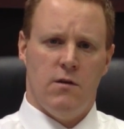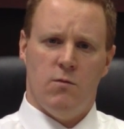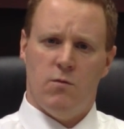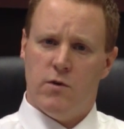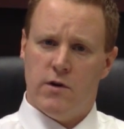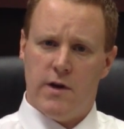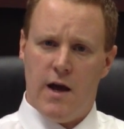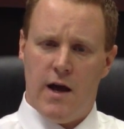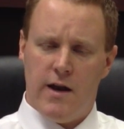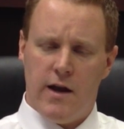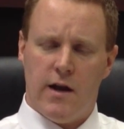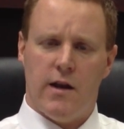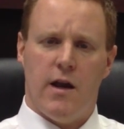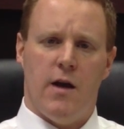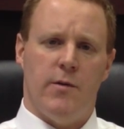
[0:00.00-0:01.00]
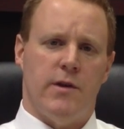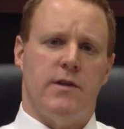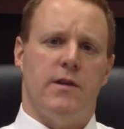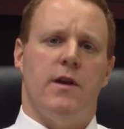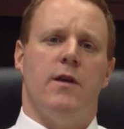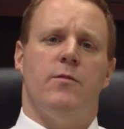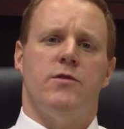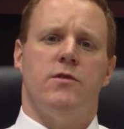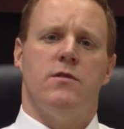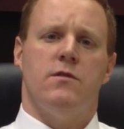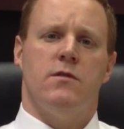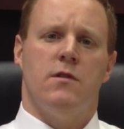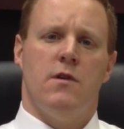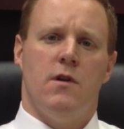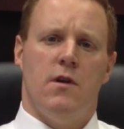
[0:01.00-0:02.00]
What are non-economic damages?